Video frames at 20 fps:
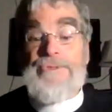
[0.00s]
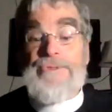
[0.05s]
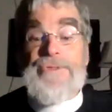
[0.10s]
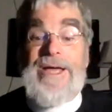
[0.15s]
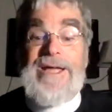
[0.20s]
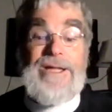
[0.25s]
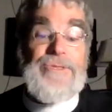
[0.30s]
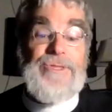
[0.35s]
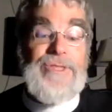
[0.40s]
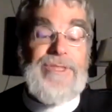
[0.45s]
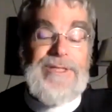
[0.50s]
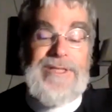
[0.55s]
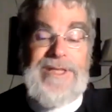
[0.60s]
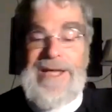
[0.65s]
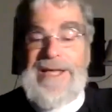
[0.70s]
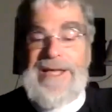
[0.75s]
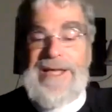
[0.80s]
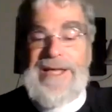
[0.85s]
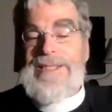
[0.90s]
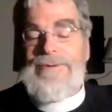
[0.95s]
science of the
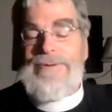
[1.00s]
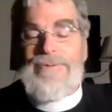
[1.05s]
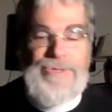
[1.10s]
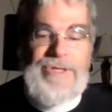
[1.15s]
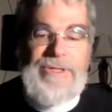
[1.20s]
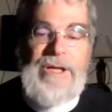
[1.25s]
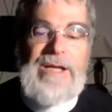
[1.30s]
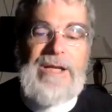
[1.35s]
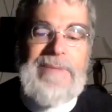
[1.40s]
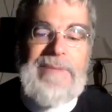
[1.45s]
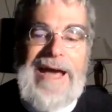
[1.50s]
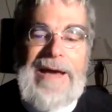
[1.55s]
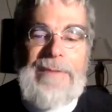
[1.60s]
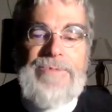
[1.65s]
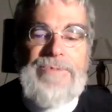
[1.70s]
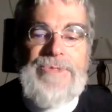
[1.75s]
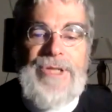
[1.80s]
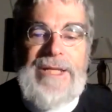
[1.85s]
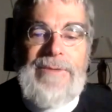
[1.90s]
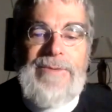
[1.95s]
day that was going to be
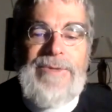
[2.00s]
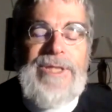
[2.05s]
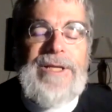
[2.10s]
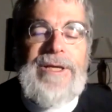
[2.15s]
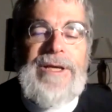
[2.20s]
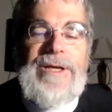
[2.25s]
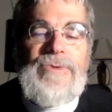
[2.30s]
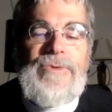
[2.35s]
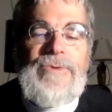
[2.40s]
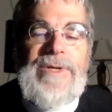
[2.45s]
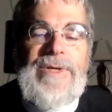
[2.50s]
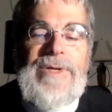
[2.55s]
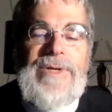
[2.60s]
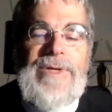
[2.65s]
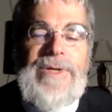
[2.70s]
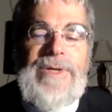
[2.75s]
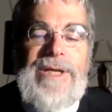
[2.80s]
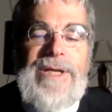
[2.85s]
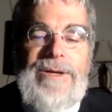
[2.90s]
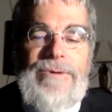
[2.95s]
obsolete within 100
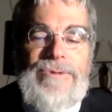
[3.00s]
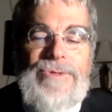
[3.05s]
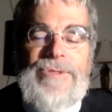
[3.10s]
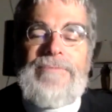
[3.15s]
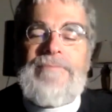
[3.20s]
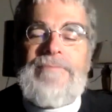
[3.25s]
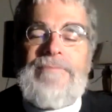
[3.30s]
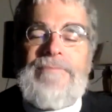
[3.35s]
years.